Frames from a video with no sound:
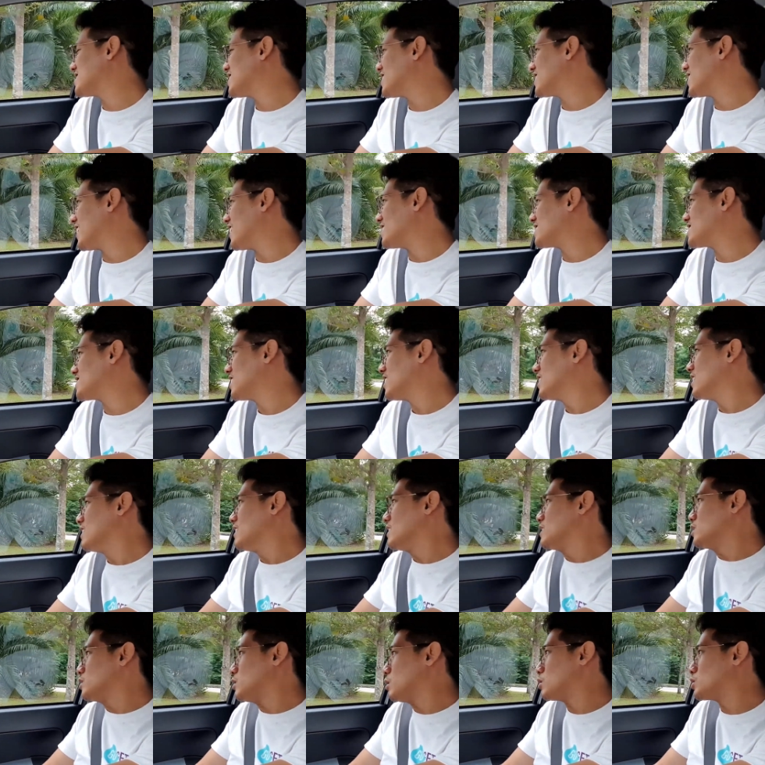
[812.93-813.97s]
it, guys.
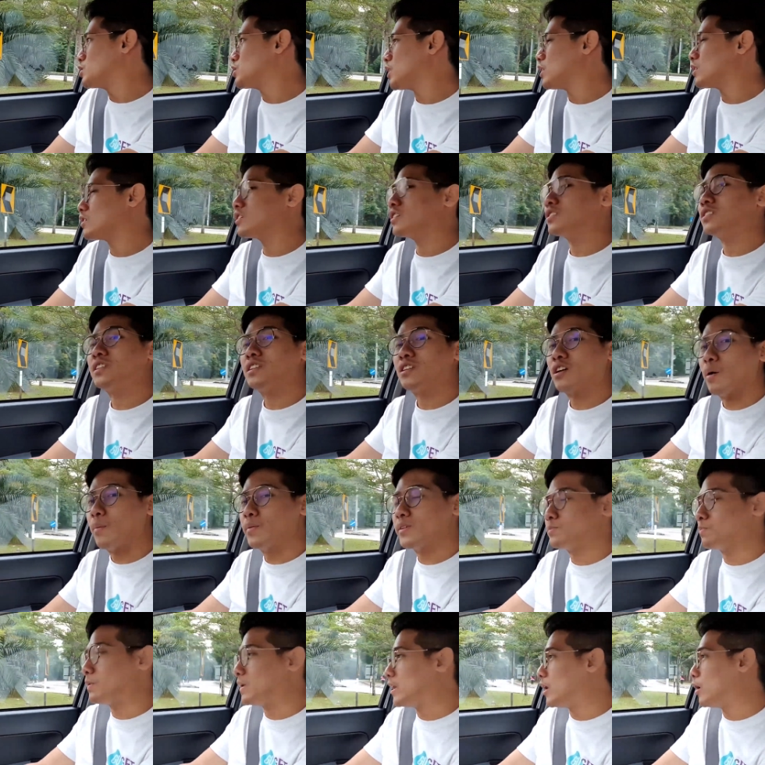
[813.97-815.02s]
So share your thoughts in the comments
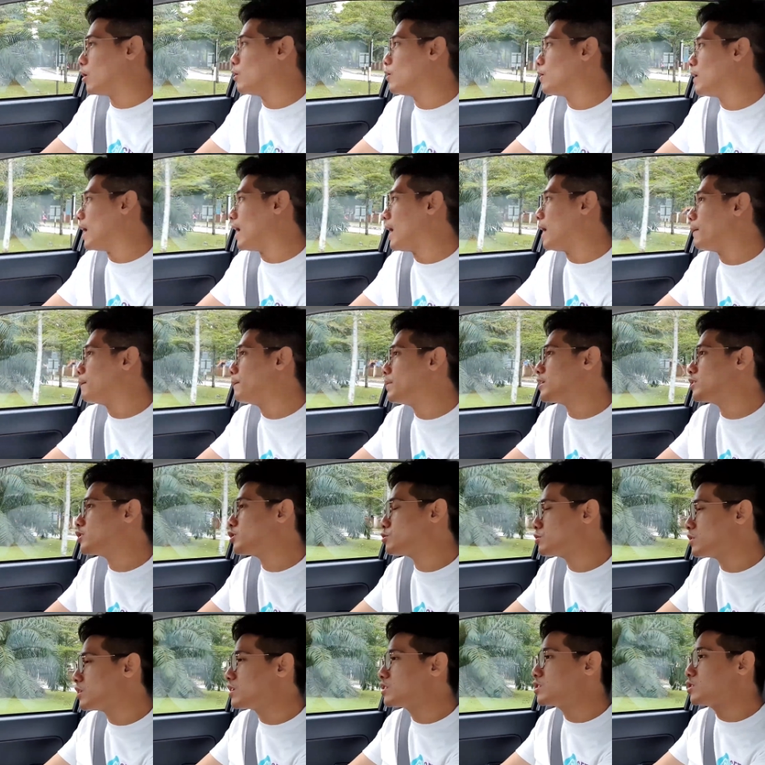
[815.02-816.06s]
below. Be
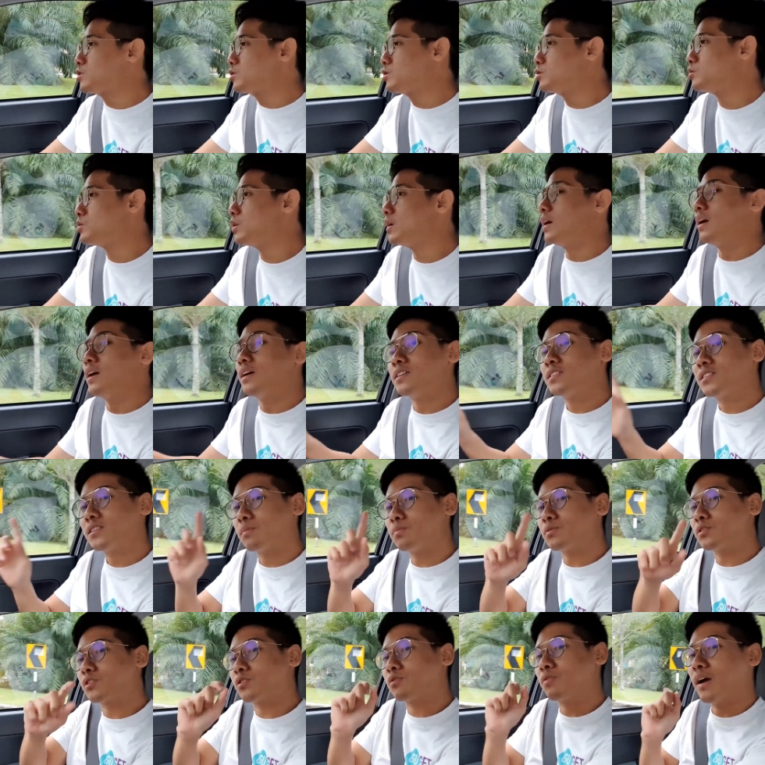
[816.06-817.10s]
sure to
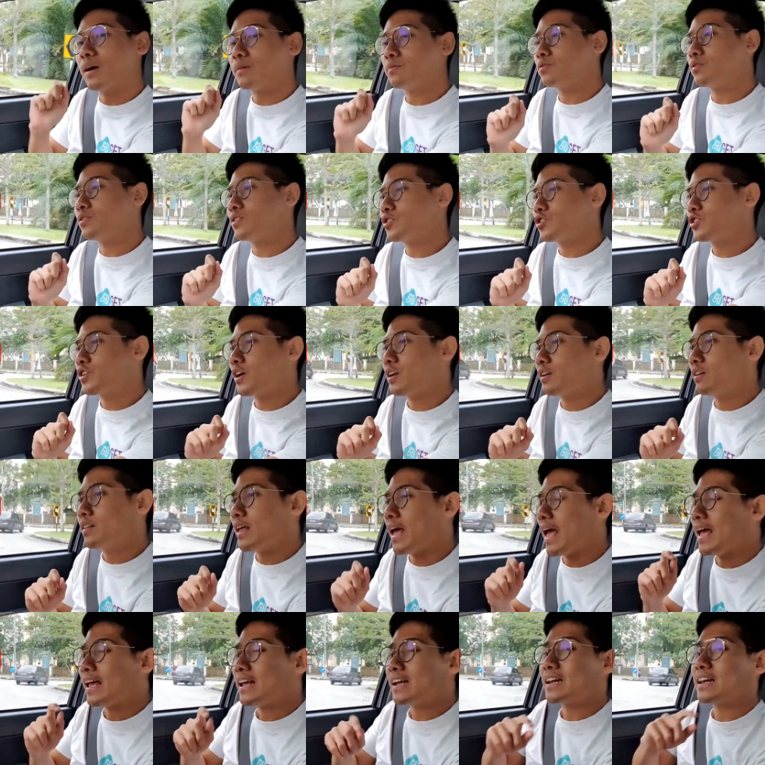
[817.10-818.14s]
subscribe to the channel
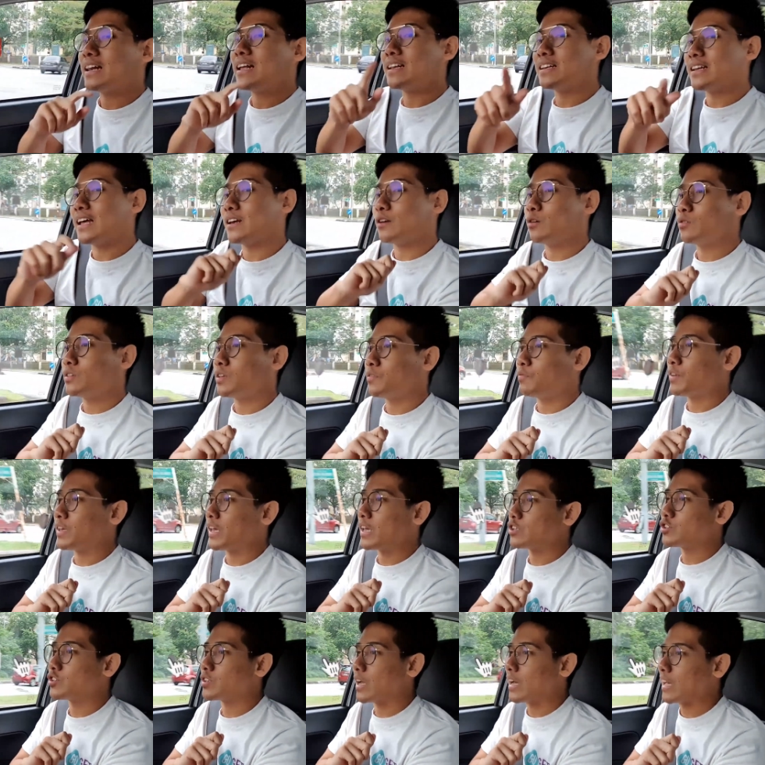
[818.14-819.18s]
and click that
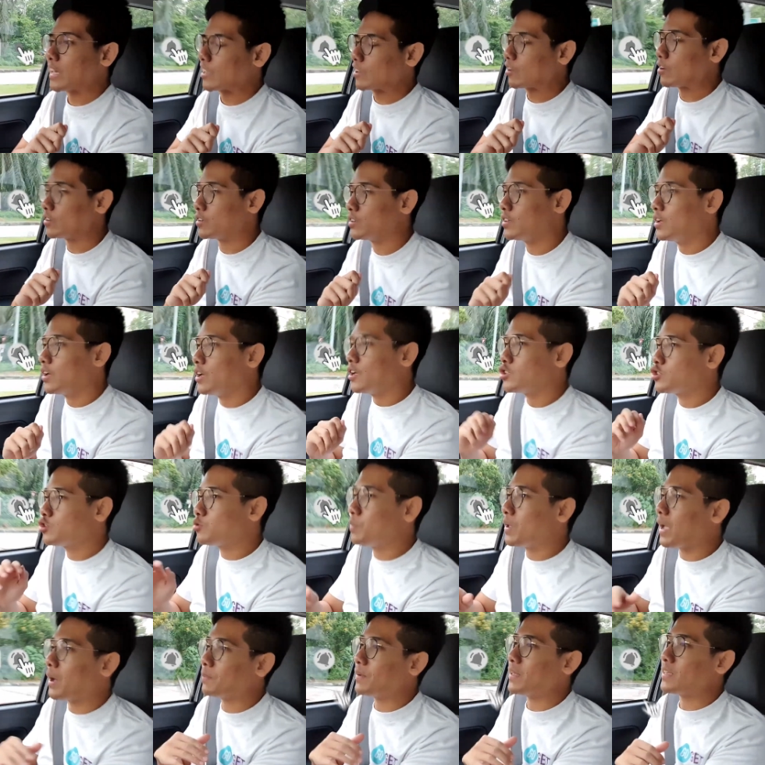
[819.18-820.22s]
notification icon to be
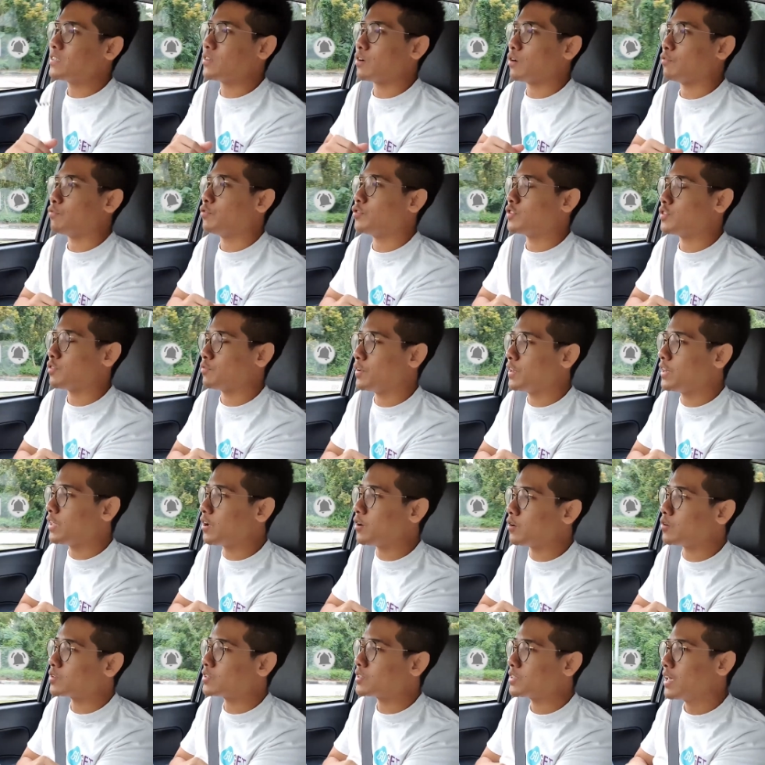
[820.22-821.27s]
updated on future
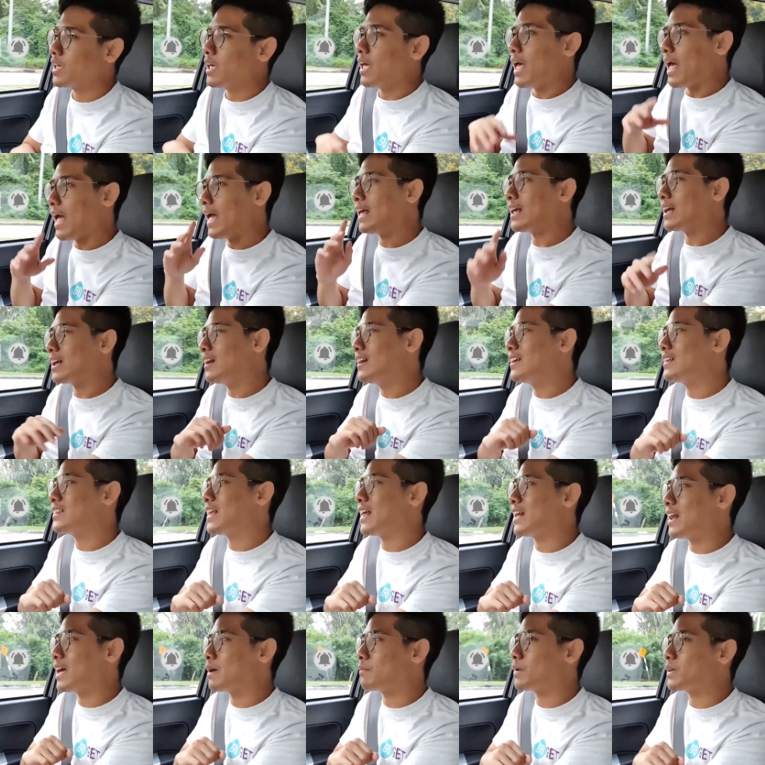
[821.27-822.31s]
videos, and click that
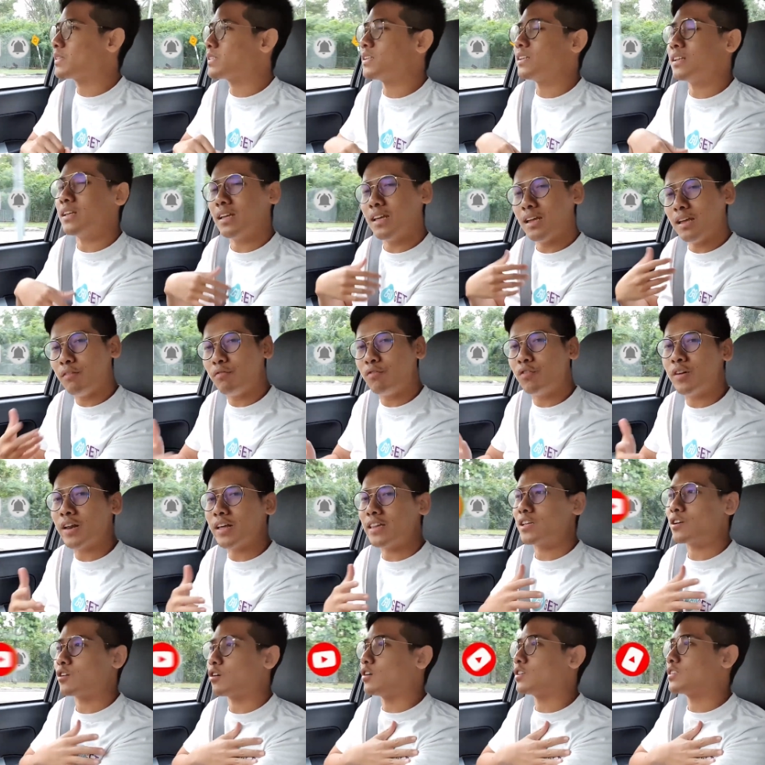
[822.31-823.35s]
like button if you like
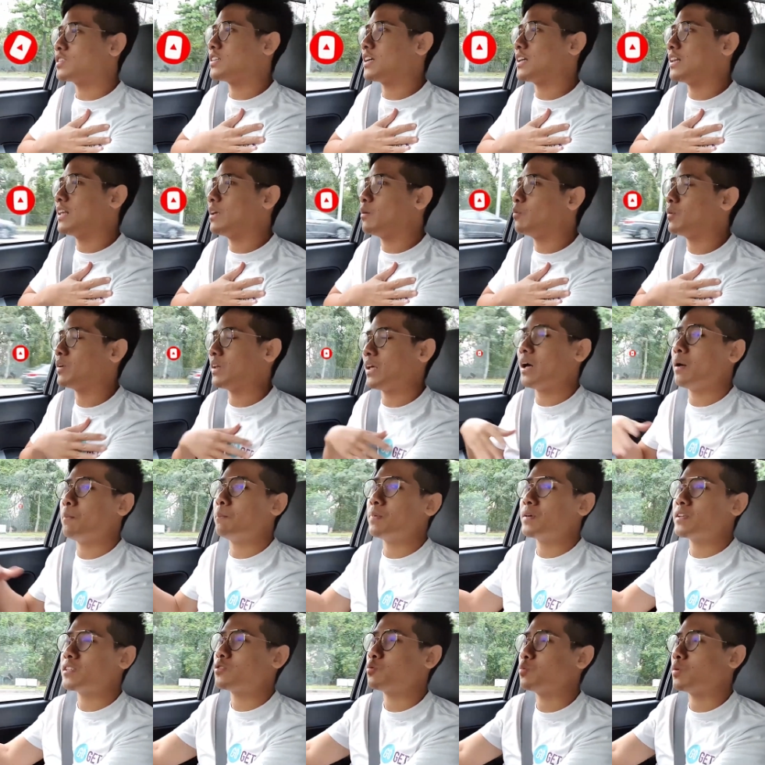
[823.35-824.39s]
the content. It would help
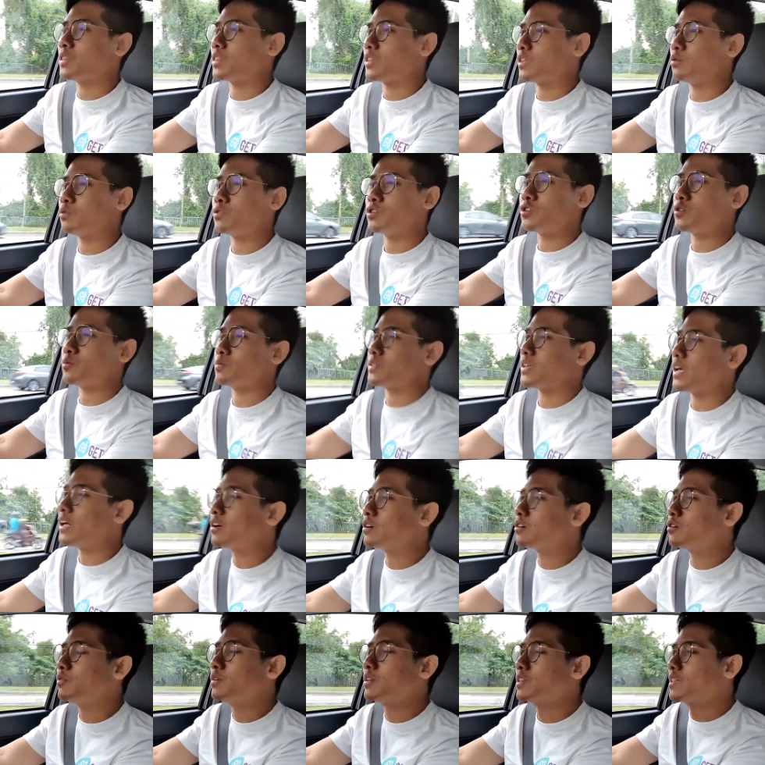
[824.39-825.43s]
us with YouTube's
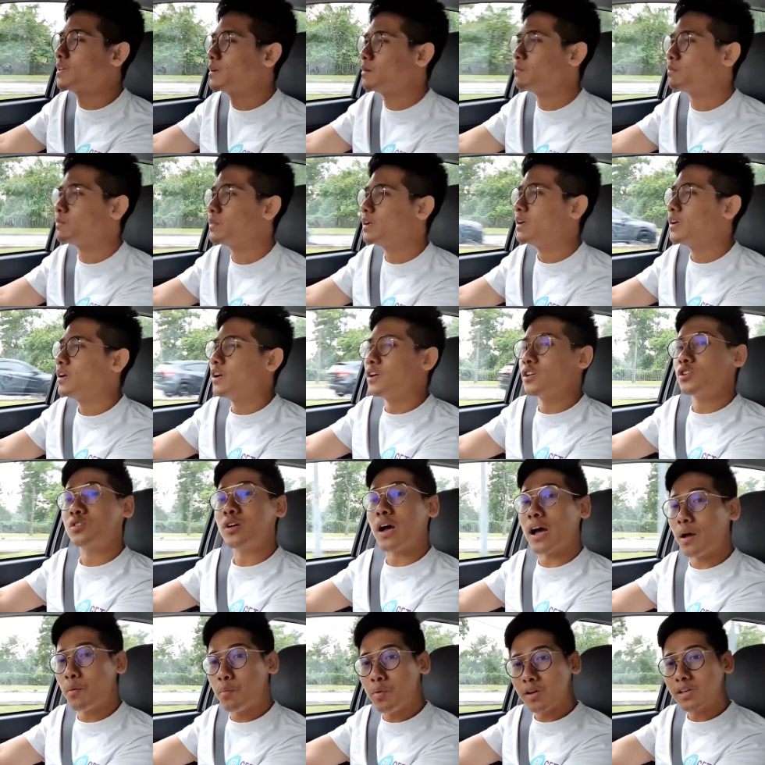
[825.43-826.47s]
algorithm. So
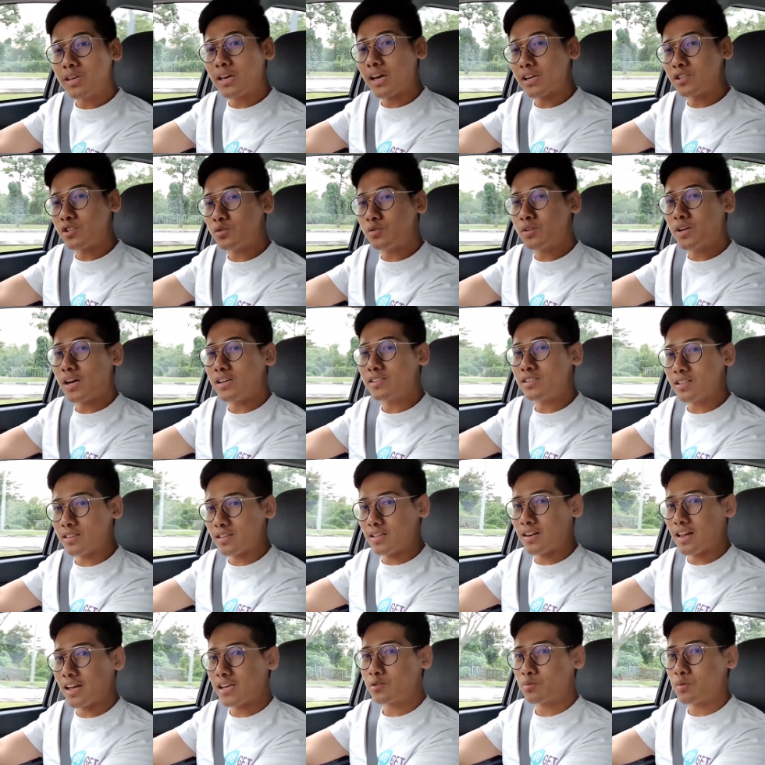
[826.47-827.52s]
I will catch you guys in the
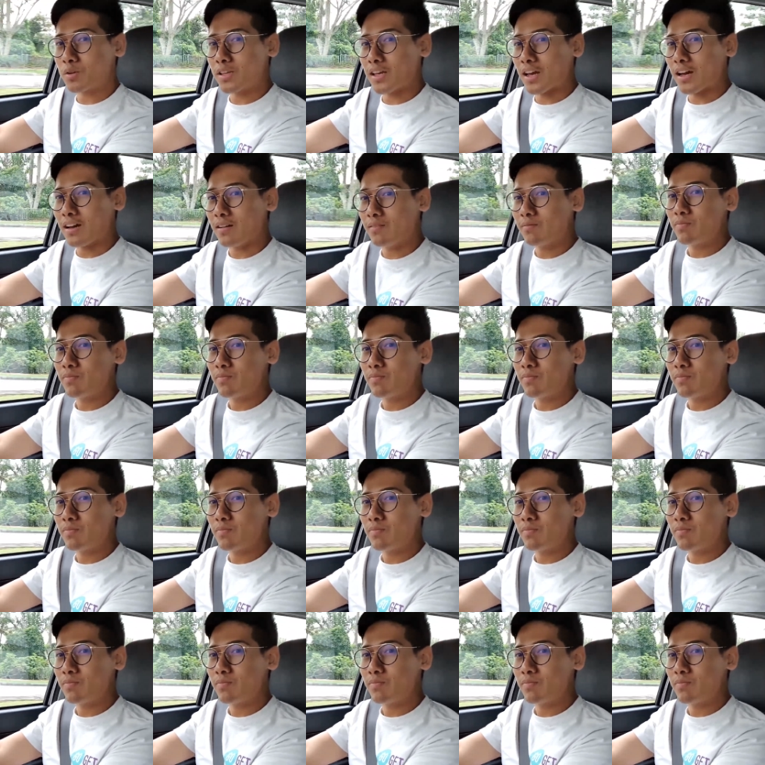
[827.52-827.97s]
next one. Yeah,